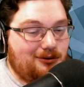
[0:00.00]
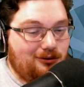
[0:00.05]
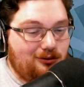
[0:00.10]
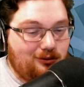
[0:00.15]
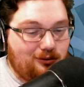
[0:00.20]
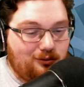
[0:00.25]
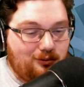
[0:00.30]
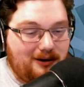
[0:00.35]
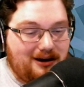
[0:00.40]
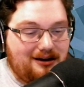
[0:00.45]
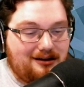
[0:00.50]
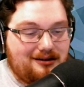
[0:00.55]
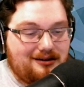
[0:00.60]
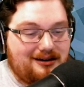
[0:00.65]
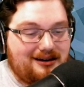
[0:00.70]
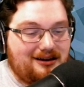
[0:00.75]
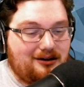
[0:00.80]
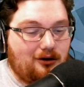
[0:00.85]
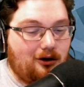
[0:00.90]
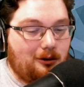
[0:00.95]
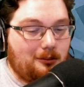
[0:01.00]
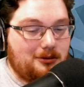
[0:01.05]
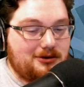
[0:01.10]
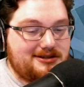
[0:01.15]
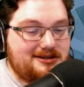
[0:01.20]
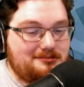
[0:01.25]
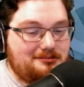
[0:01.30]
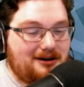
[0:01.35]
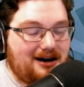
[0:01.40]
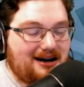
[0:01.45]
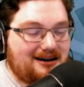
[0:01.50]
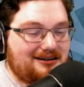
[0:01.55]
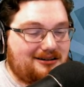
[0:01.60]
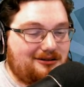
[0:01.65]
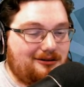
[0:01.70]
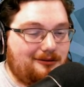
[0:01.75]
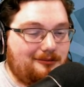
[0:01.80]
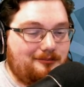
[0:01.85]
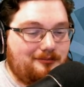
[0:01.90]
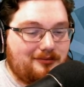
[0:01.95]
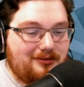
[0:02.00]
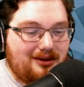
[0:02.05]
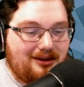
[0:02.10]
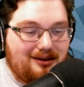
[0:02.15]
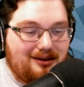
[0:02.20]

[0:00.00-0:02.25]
weird and almost impractical.